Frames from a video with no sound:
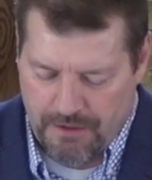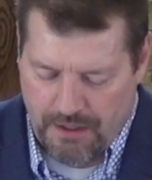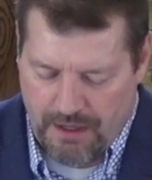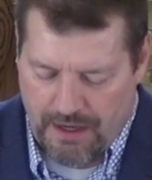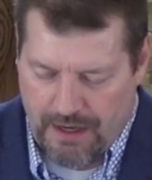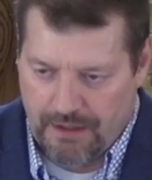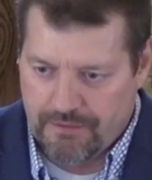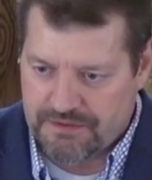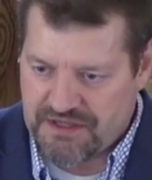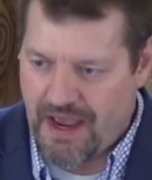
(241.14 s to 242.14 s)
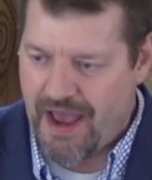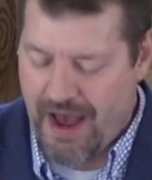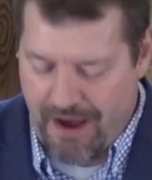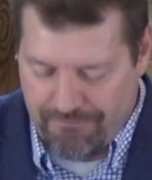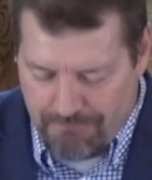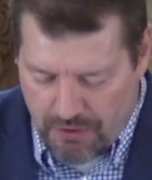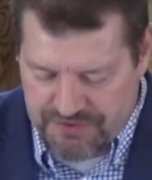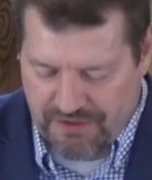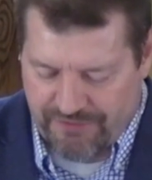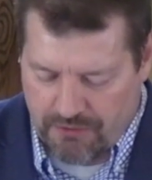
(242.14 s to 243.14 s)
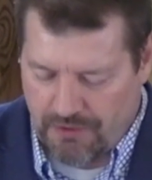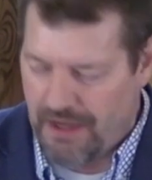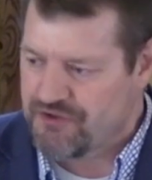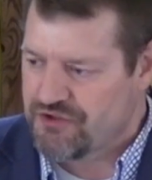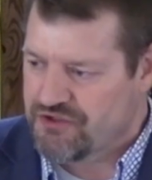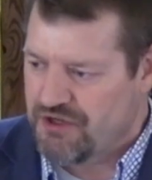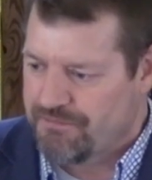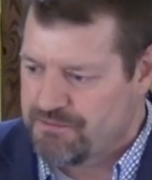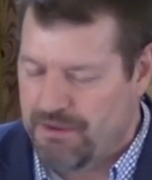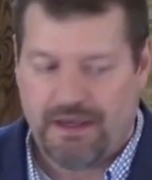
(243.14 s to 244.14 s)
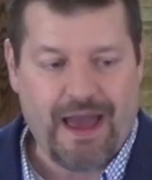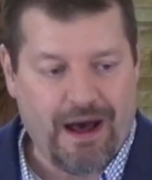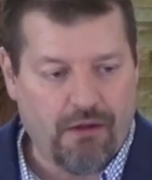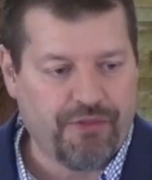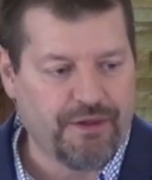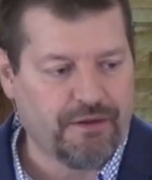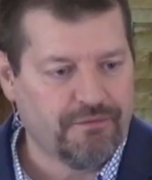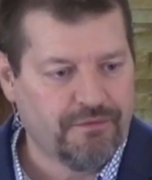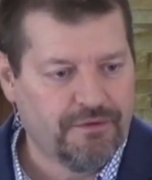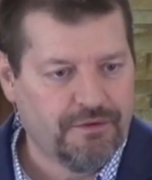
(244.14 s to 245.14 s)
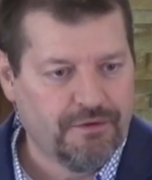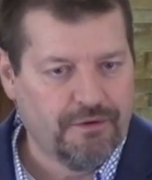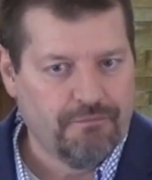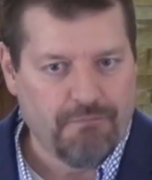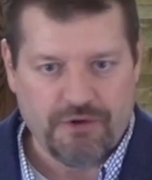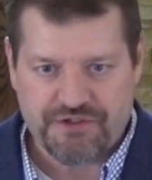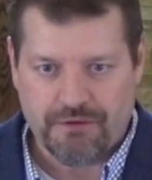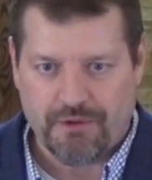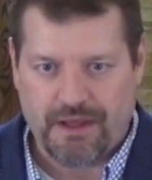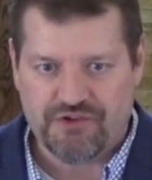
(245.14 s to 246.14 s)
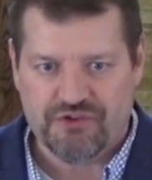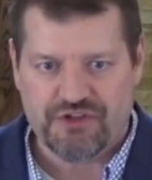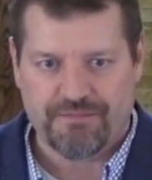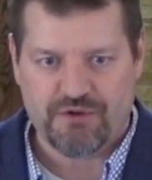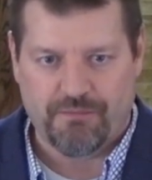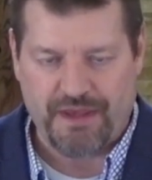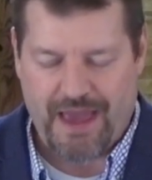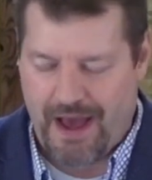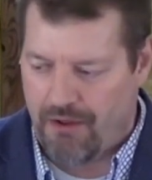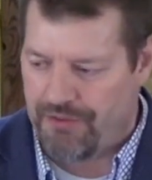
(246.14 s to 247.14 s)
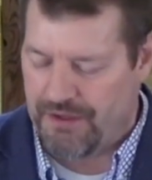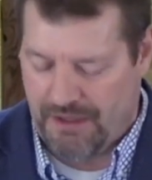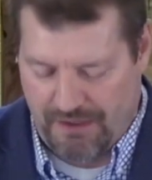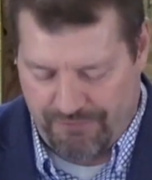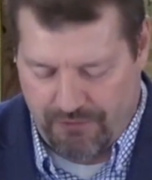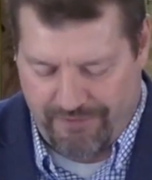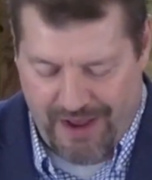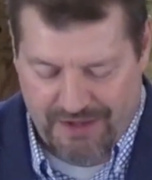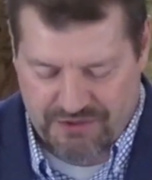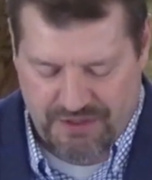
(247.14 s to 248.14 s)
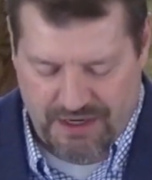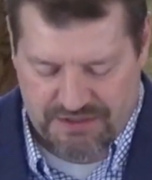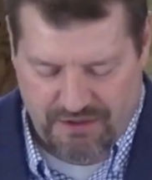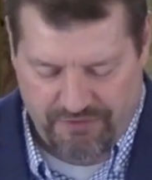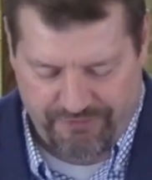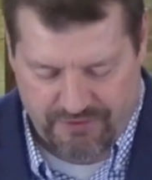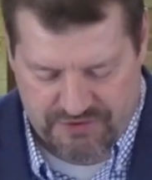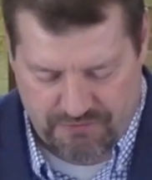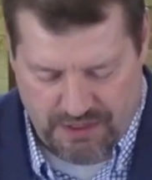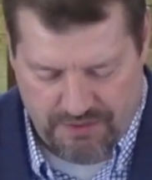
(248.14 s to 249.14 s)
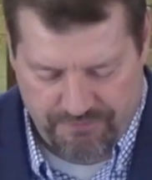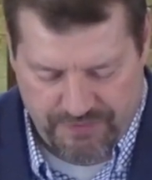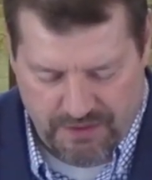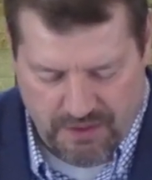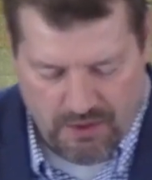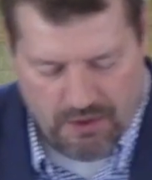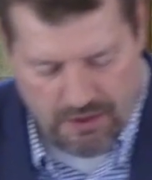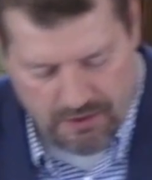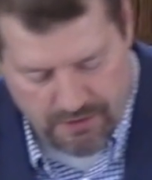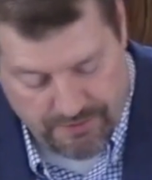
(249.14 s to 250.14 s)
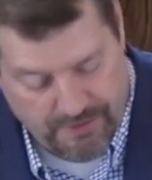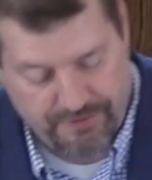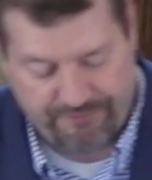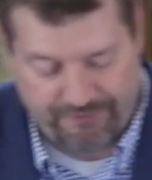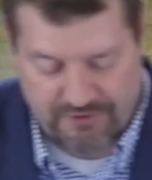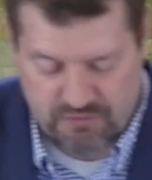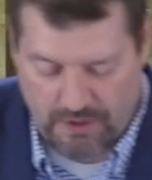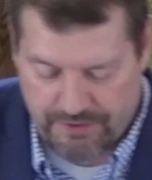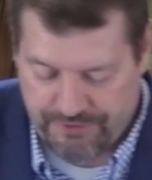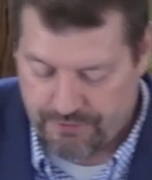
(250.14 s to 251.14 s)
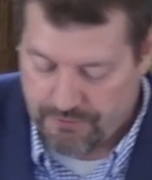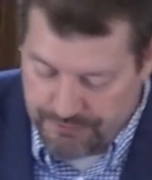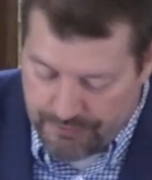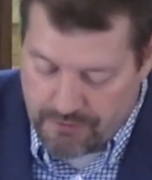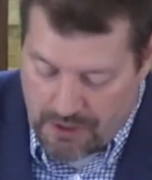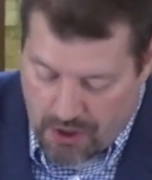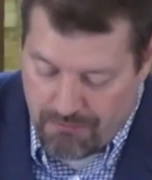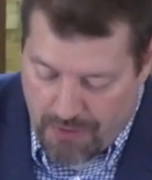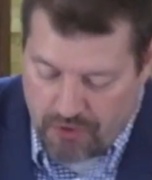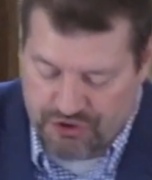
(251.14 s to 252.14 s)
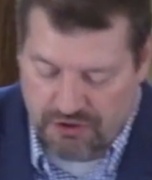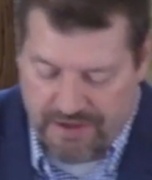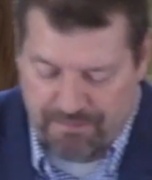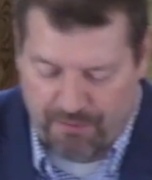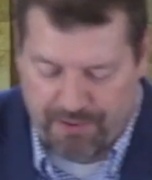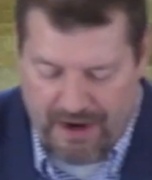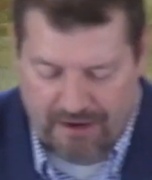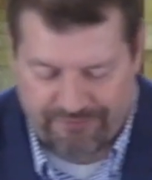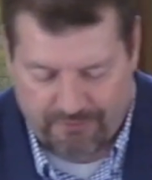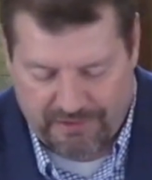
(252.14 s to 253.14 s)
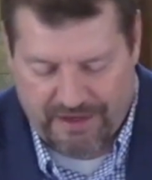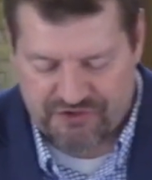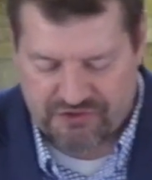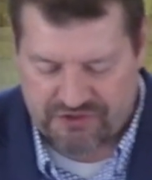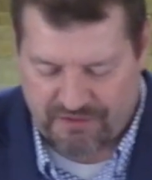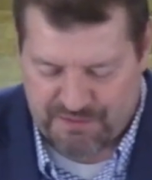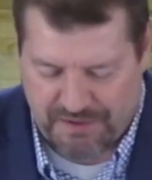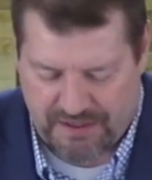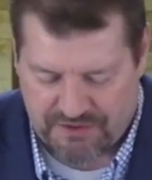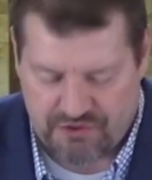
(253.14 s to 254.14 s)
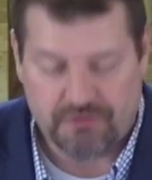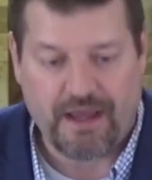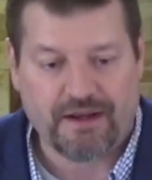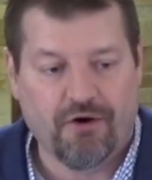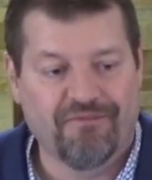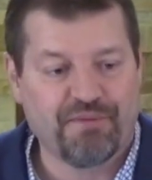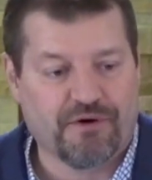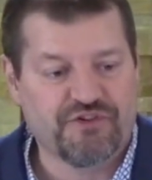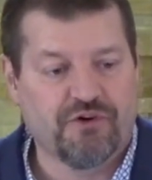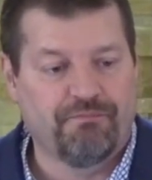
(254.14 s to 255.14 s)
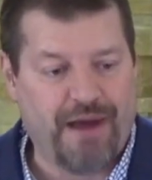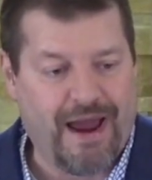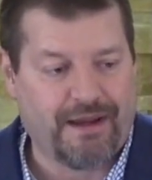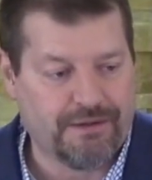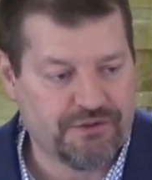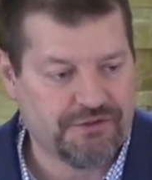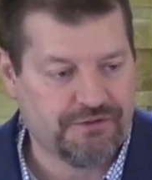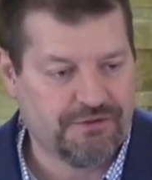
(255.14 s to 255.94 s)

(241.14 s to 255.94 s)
uh, to have most of your relationships be healthy. Most of your relationships will be healthy if you answered yes to the first three. The, the first one, you, you're emotionally prepared for relationships because you let go of personal baggage.